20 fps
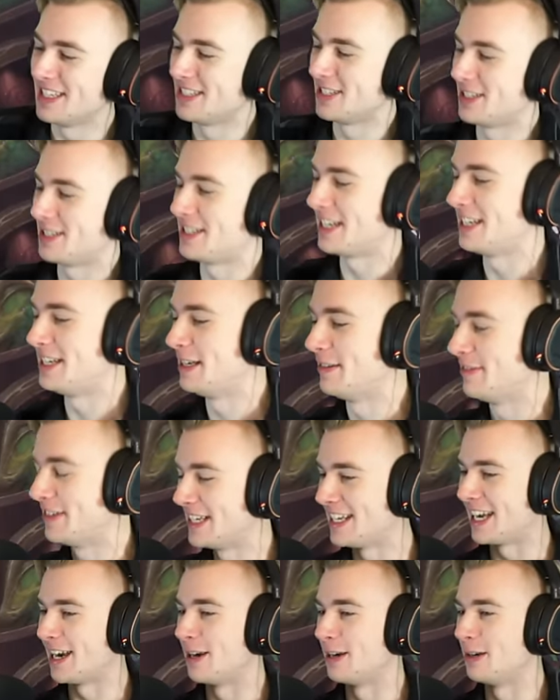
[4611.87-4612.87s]
just didn't even
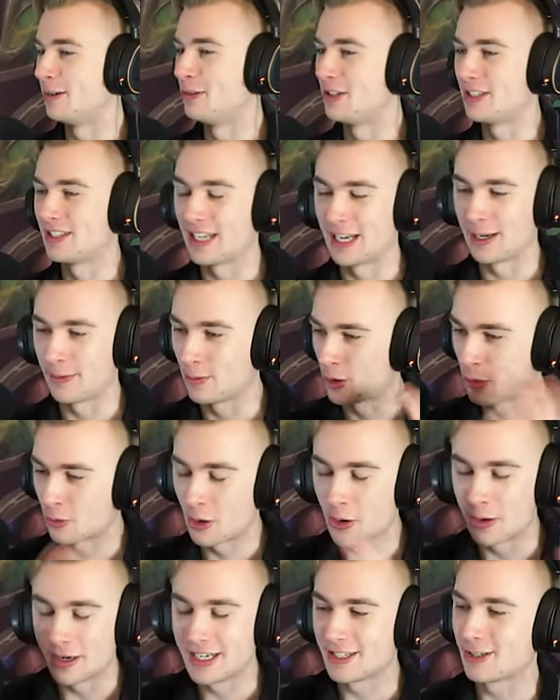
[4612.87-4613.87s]
care. He was just like
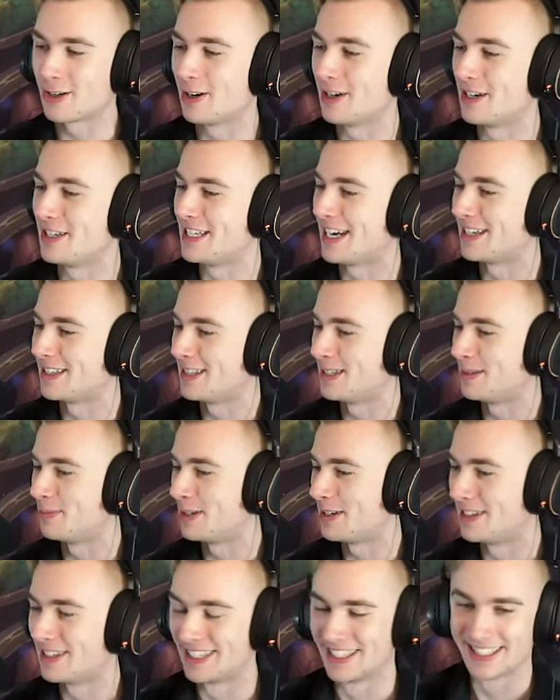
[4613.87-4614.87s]
throwing his cards out there,
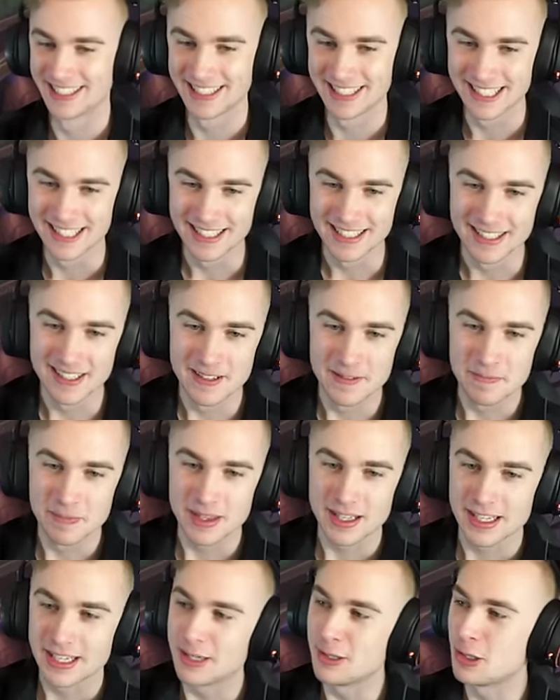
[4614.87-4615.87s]
bro.
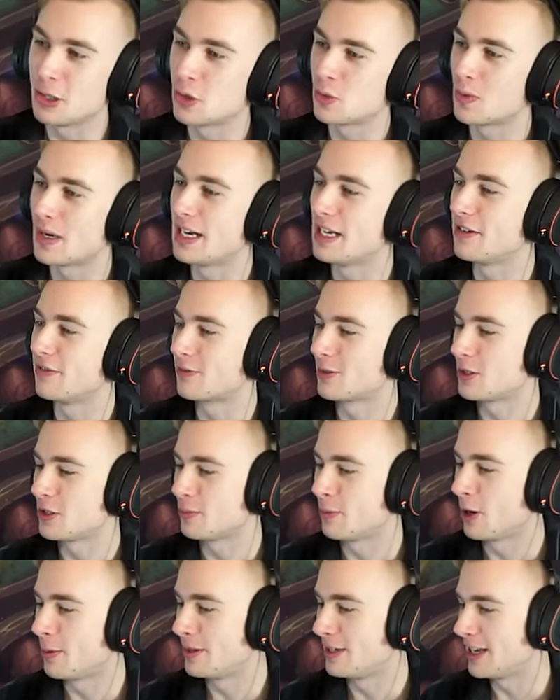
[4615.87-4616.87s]
He was just waiting for his
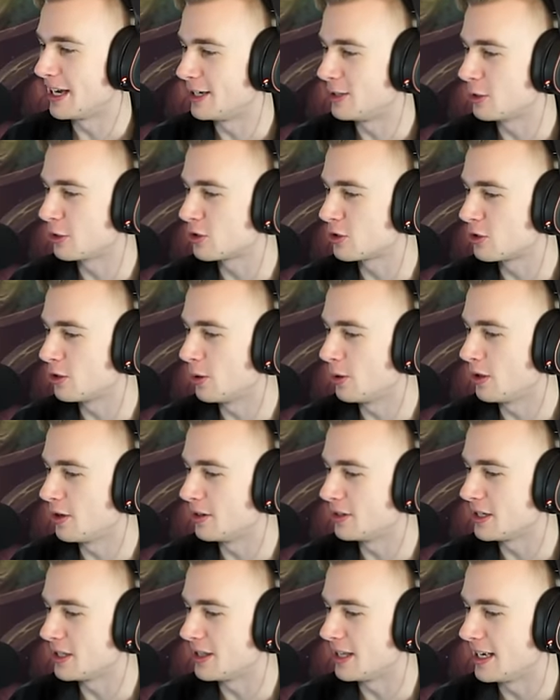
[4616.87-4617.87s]
moment. I took so
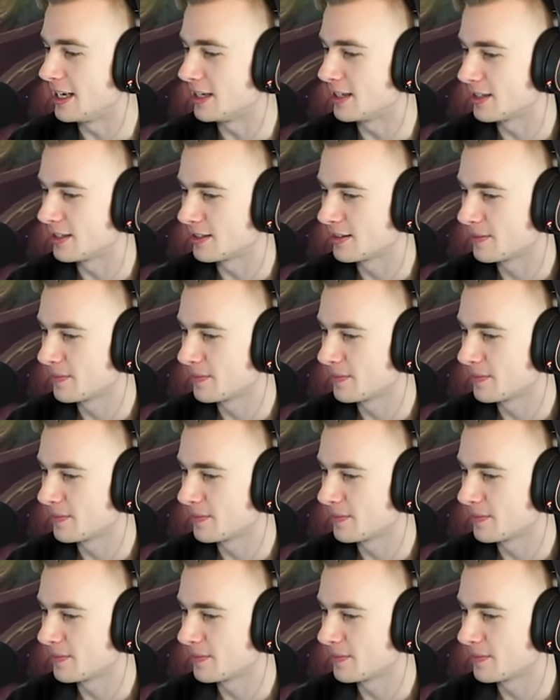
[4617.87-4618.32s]
long to think.